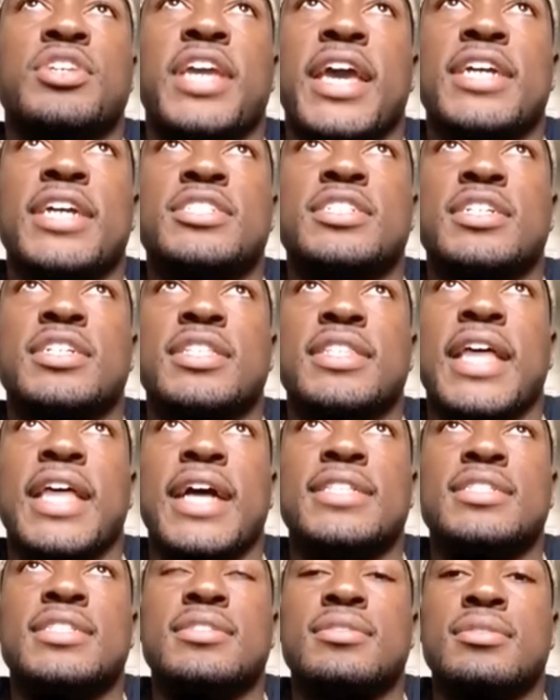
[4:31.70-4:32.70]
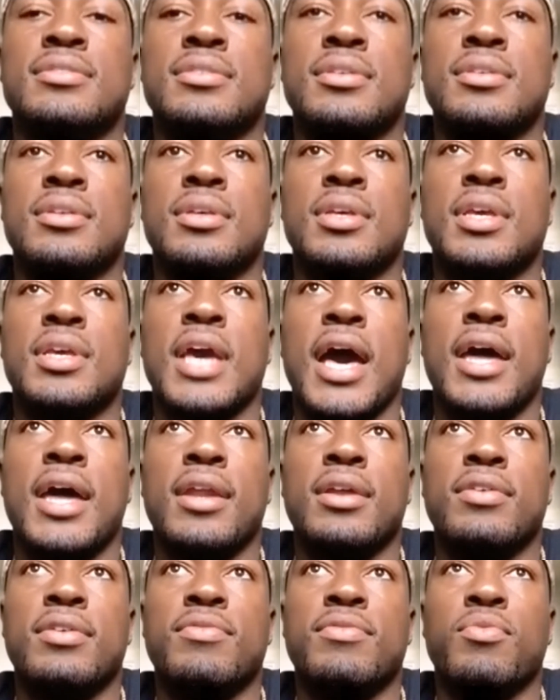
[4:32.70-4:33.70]
education, that's
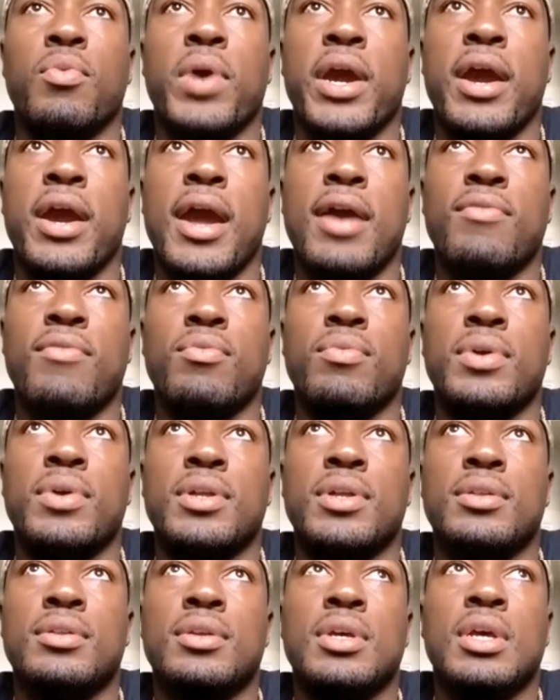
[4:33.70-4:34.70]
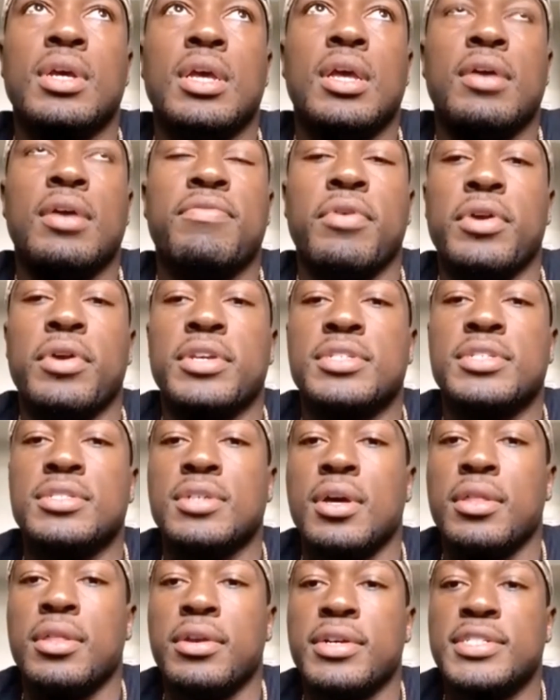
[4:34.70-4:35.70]
kind of where everyone
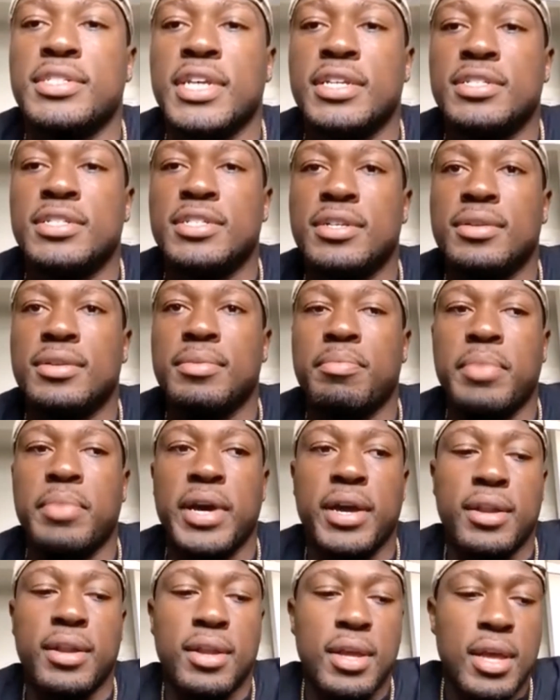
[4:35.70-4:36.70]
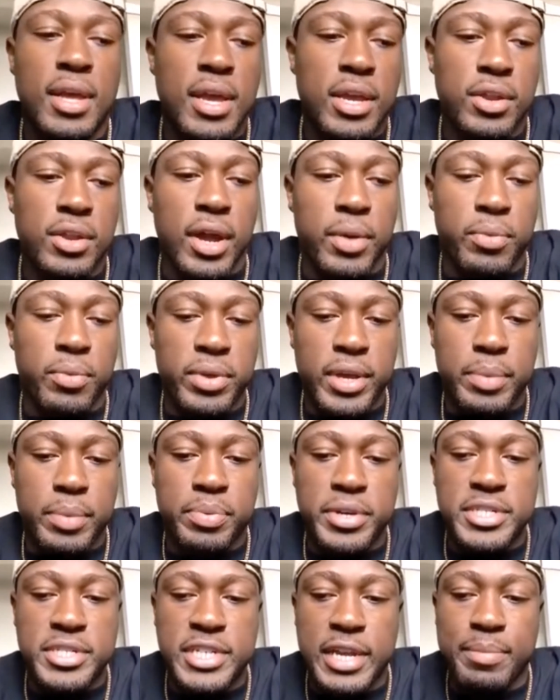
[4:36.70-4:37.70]
focuses all their attention. But I
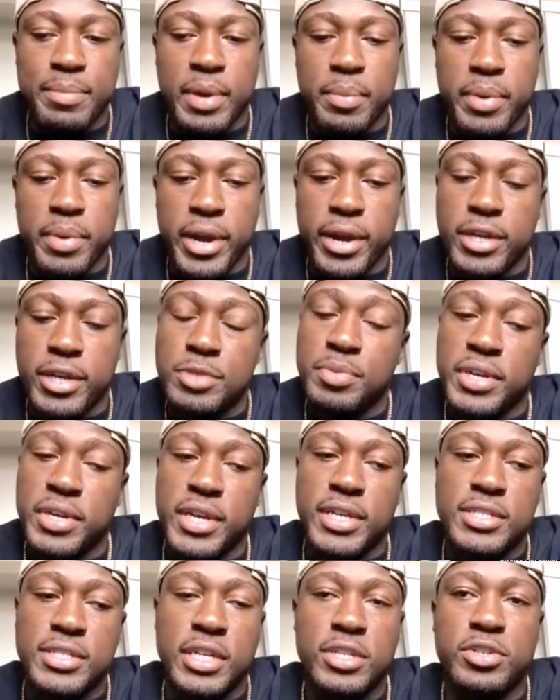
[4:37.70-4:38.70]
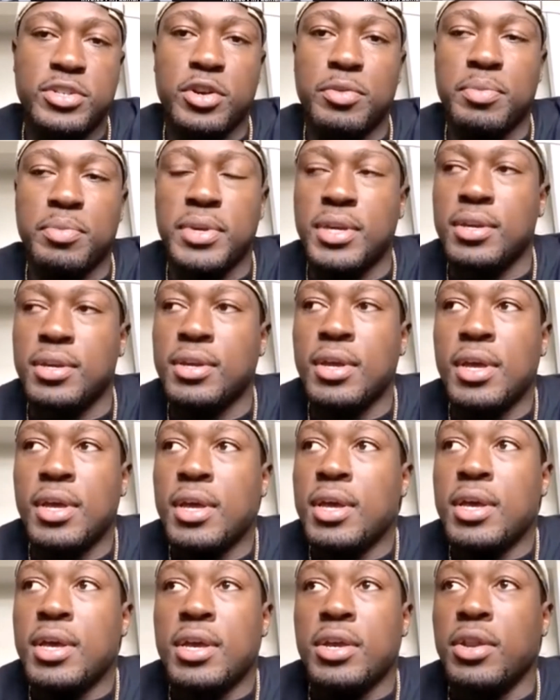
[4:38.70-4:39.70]
really appreciated my parents because they told
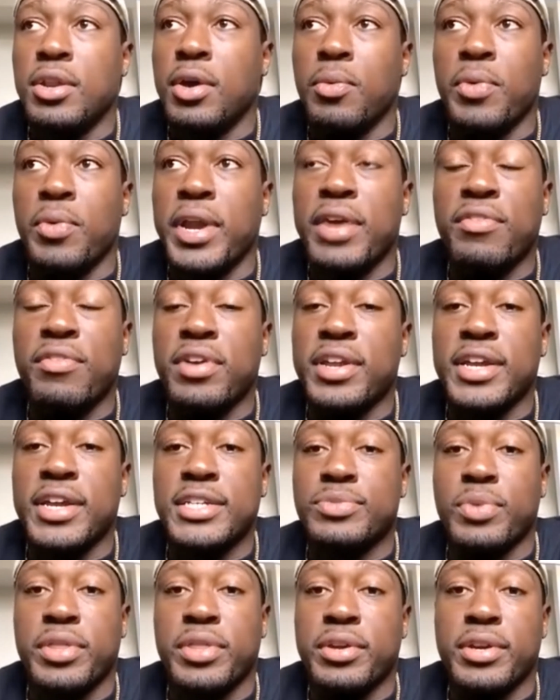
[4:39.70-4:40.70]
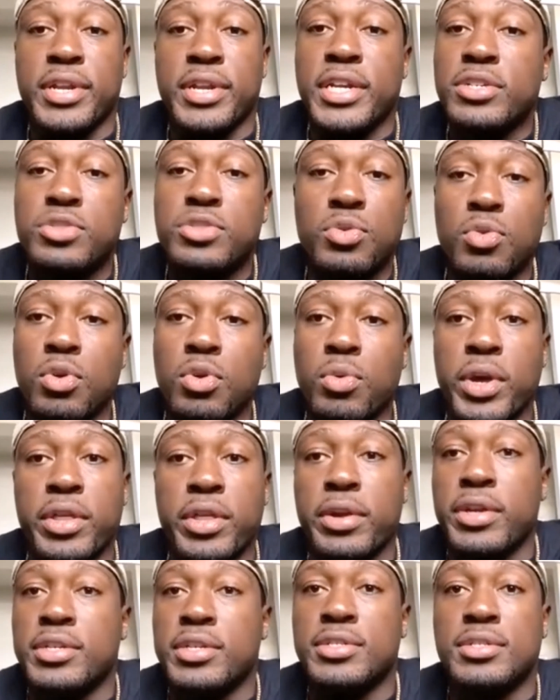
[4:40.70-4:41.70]
me, whatever it is, whether it is
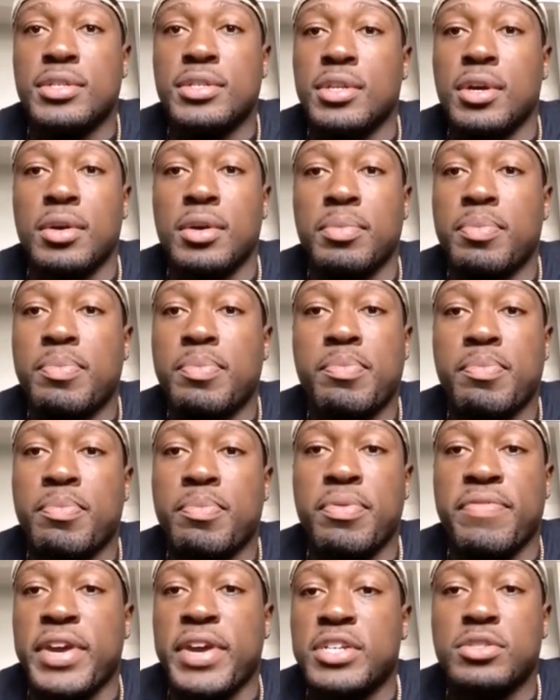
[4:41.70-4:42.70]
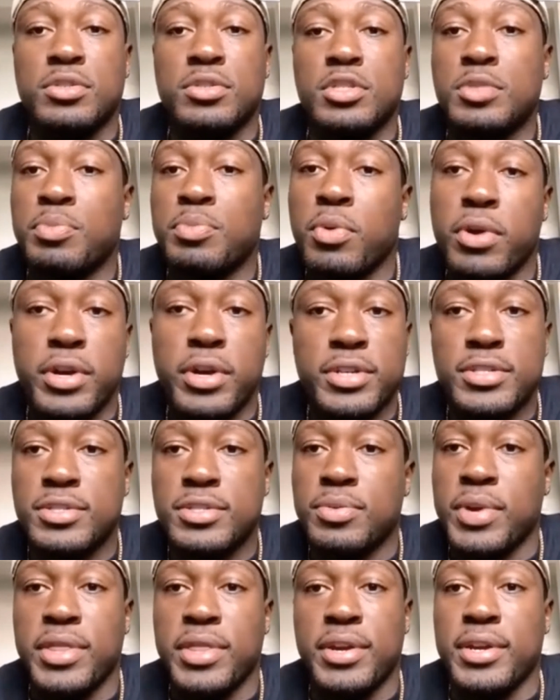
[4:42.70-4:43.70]
school, whether it's professional
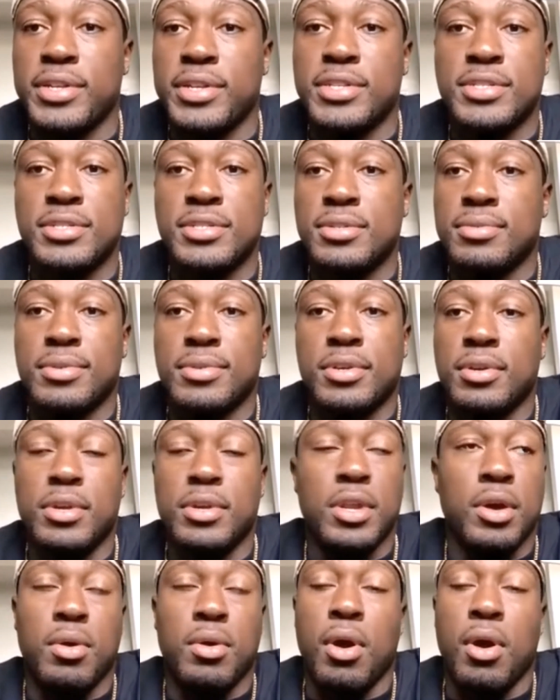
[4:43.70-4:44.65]
sports, whether it's